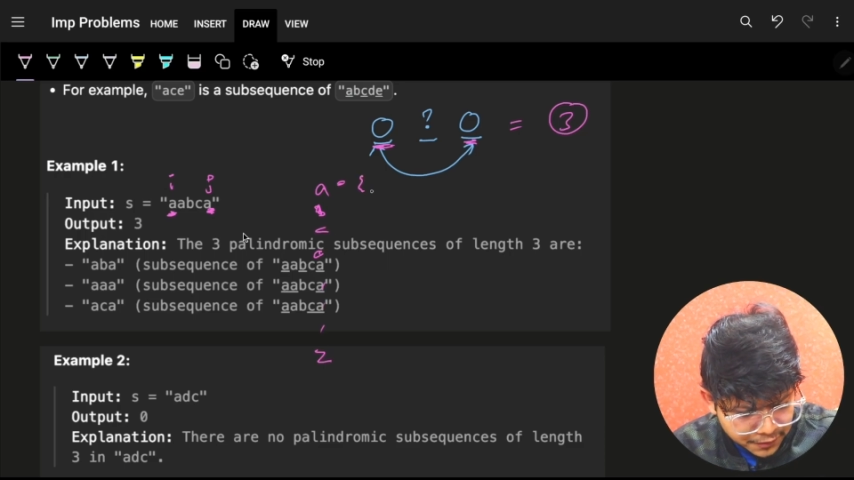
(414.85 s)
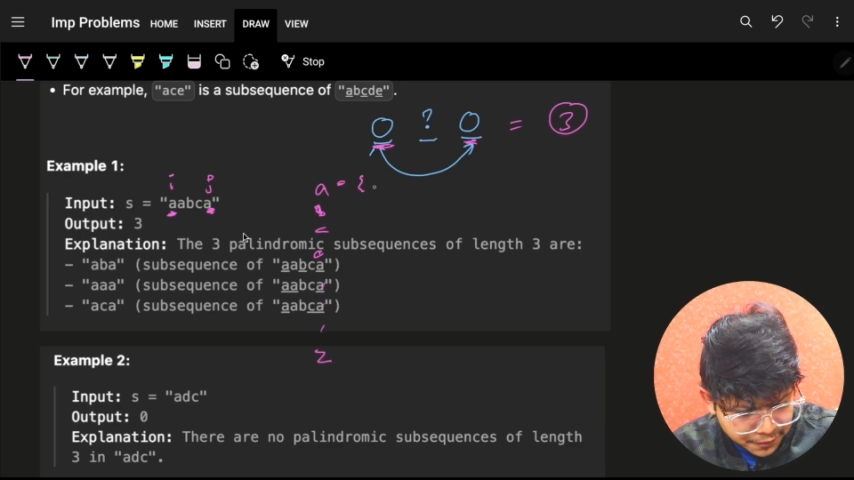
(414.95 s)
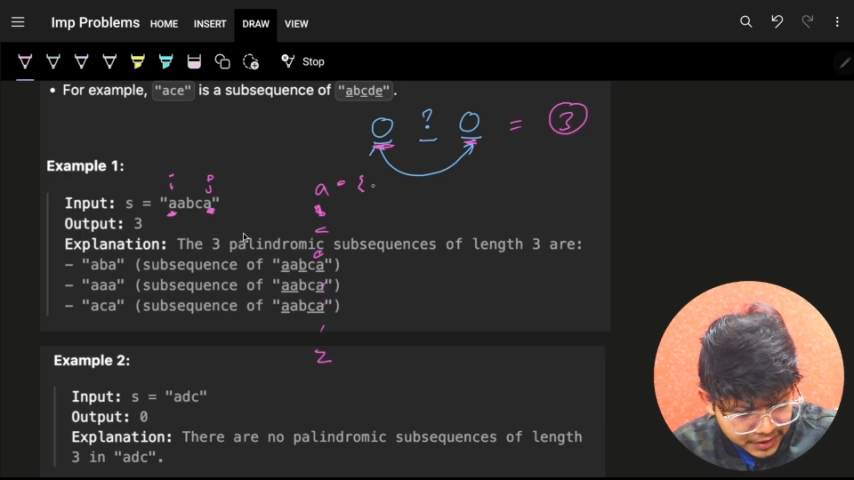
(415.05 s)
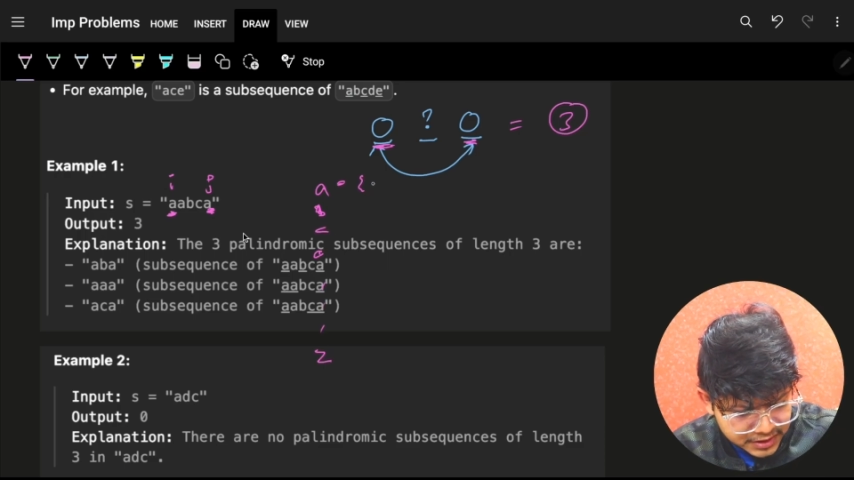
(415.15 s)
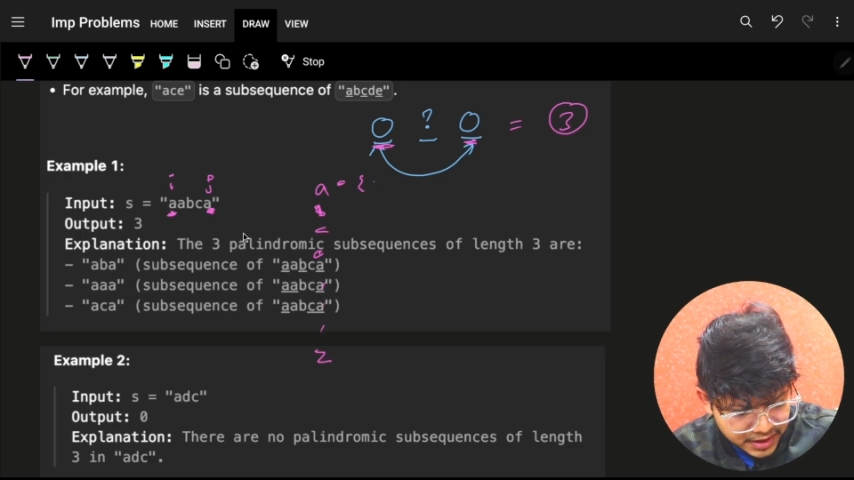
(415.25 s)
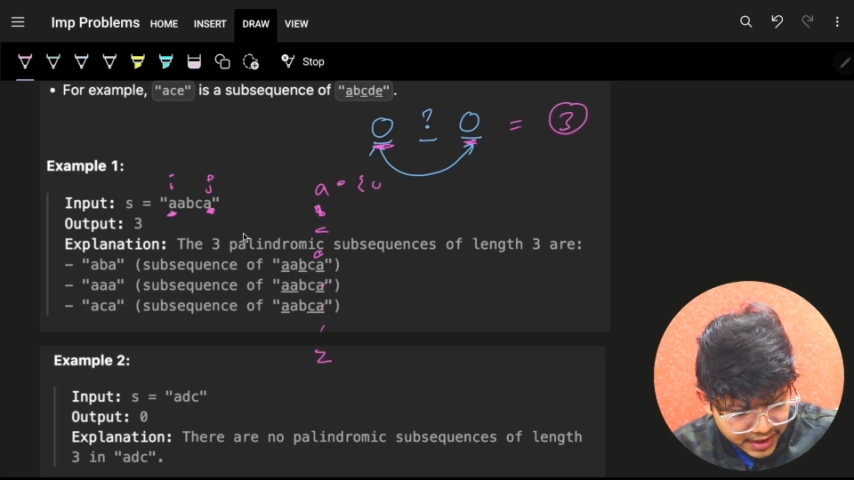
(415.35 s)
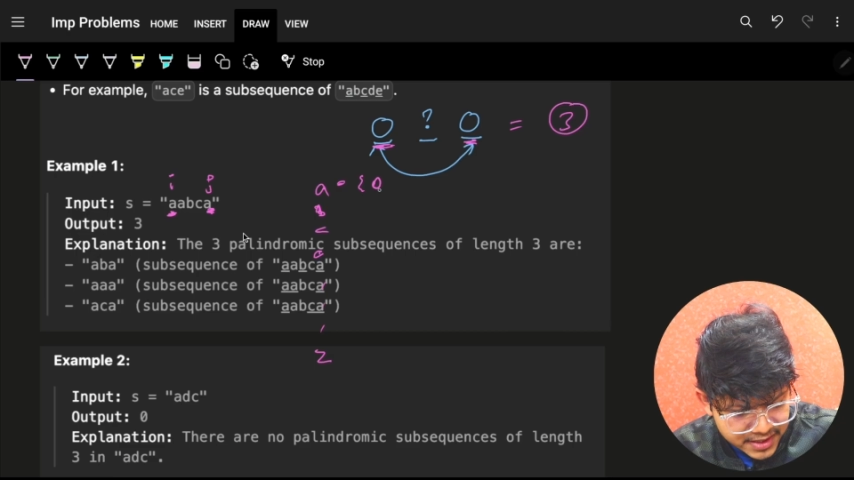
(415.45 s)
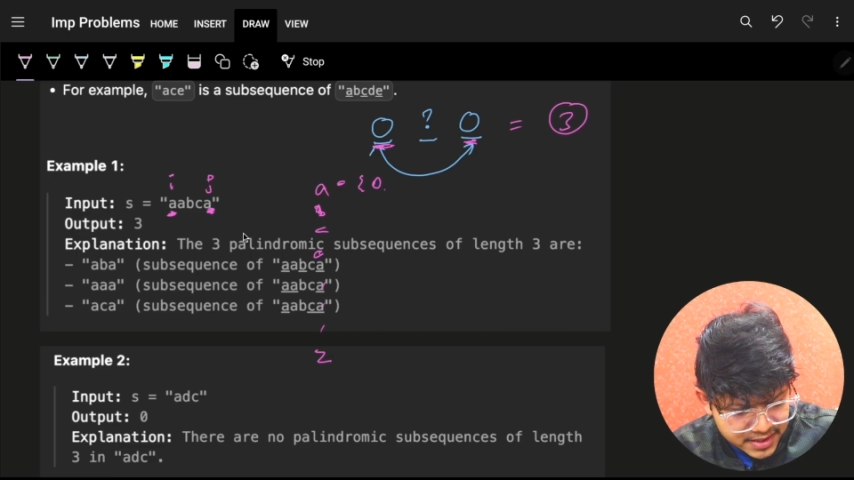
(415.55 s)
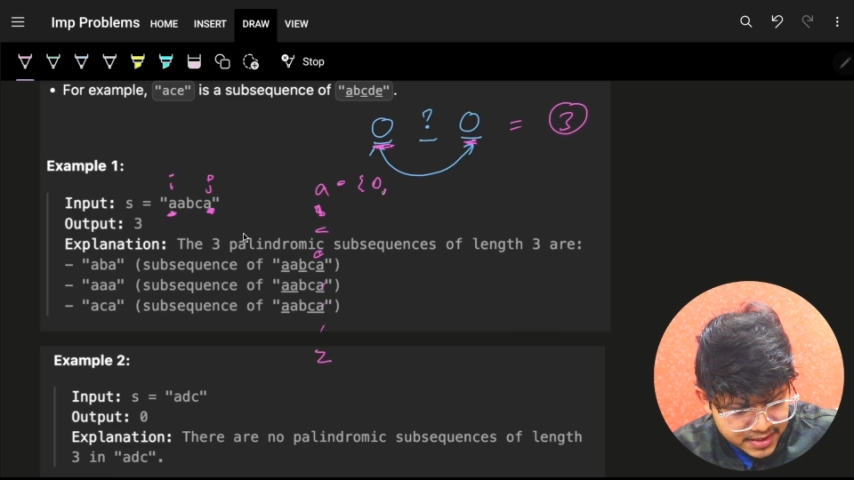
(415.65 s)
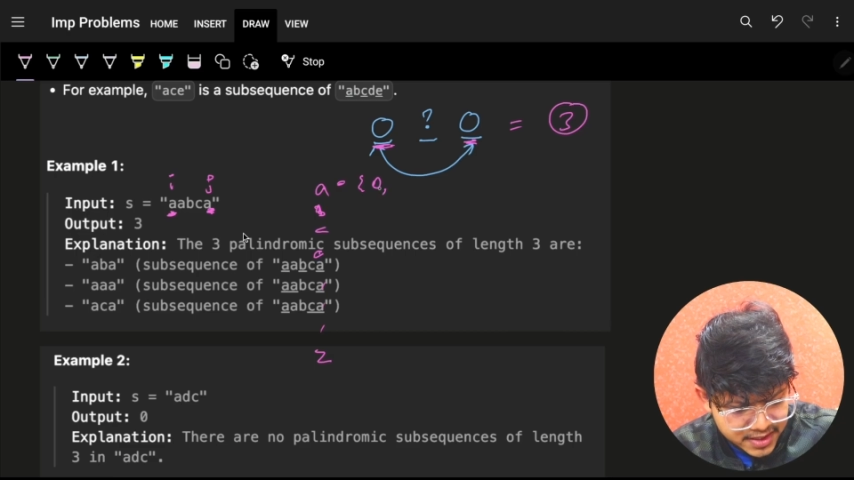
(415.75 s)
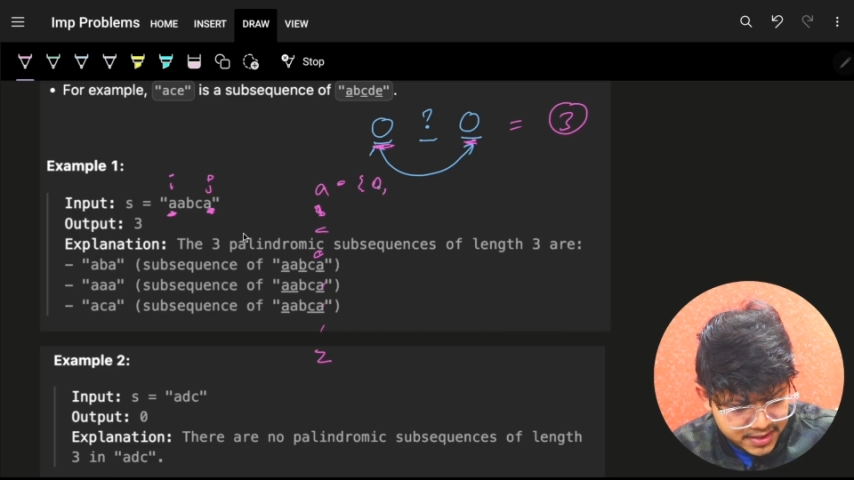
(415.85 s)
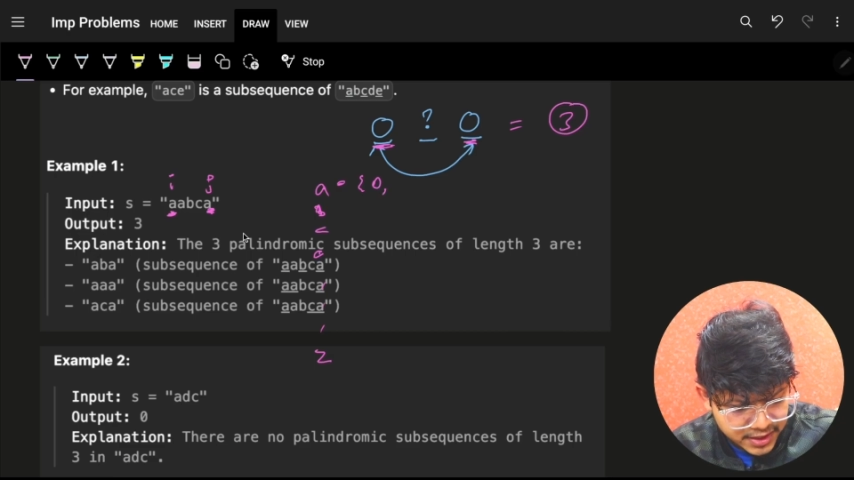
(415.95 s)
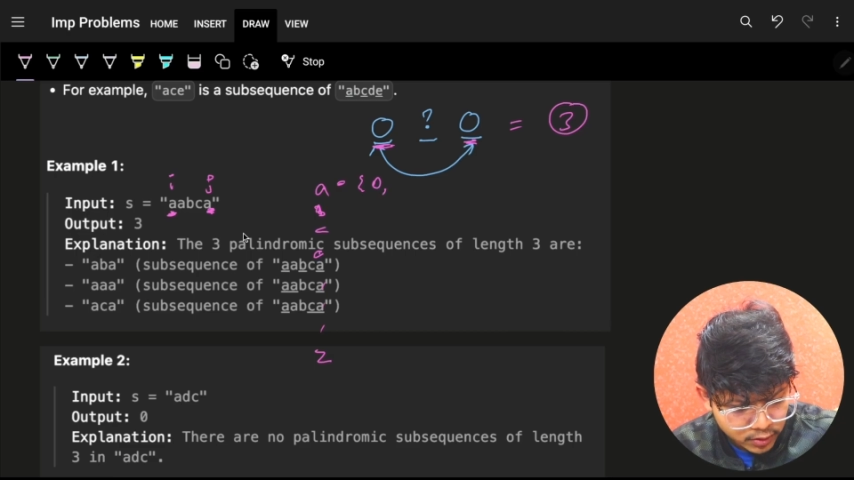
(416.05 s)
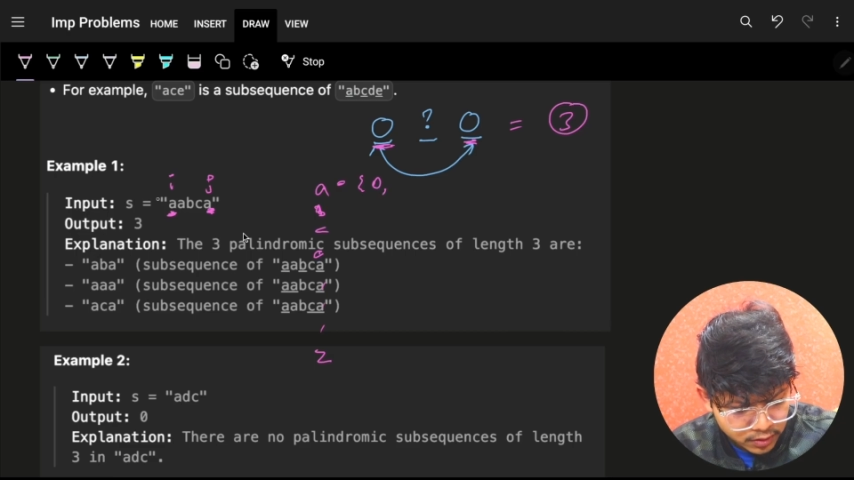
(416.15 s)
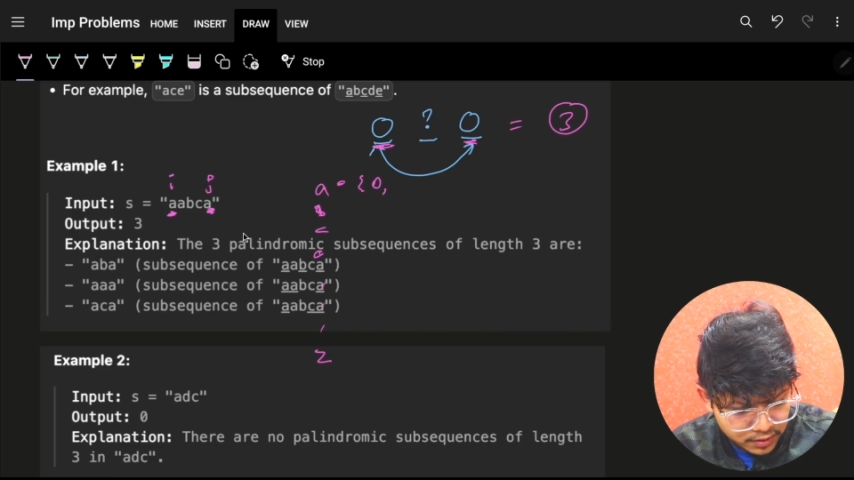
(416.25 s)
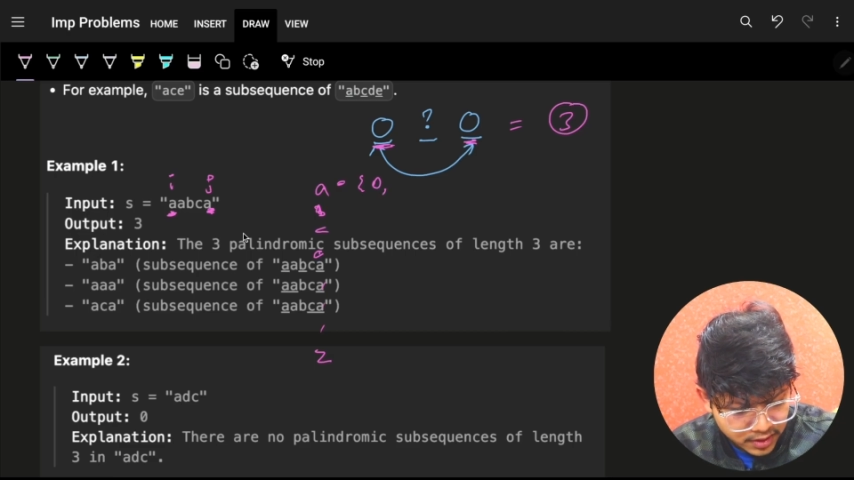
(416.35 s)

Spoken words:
first occurrence? It's a 0.